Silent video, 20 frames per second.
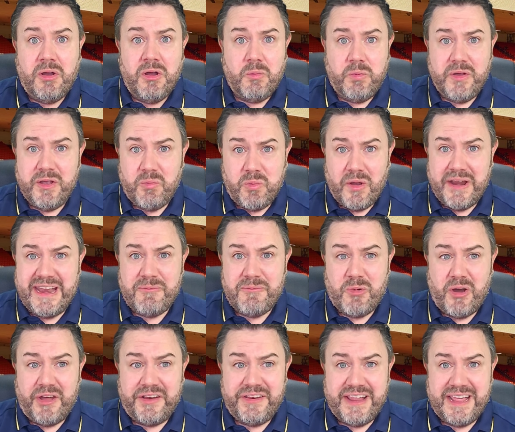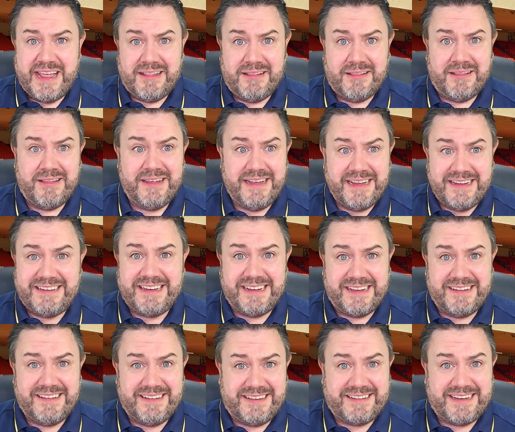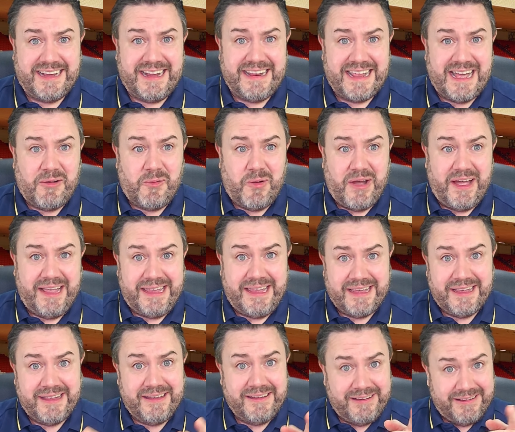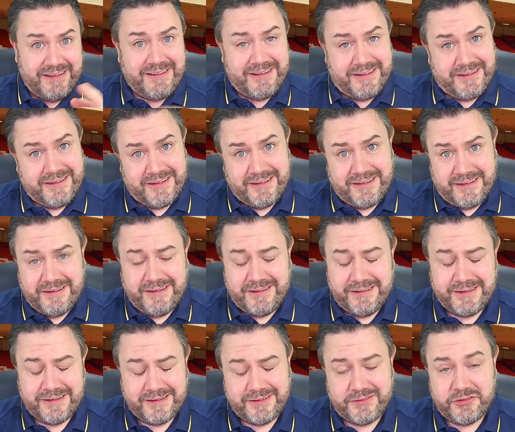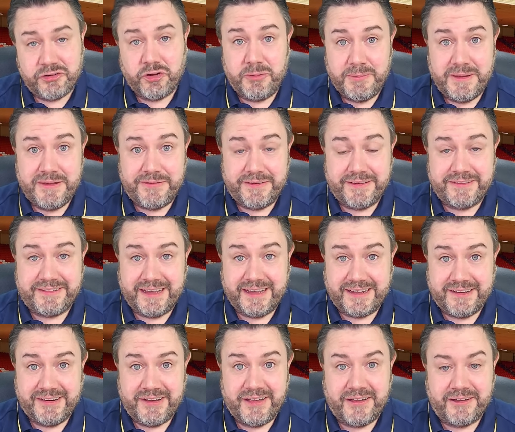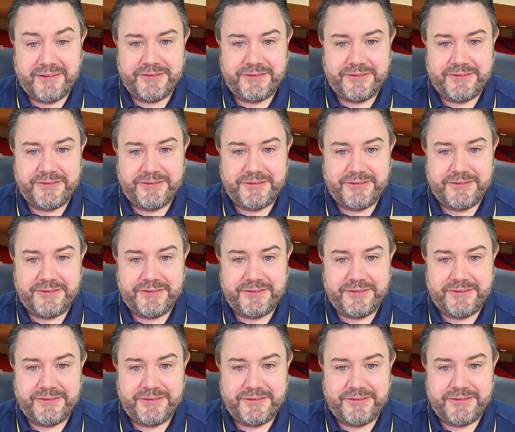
we're winning 1-0. Is it going to stay that way? Join me for the second half.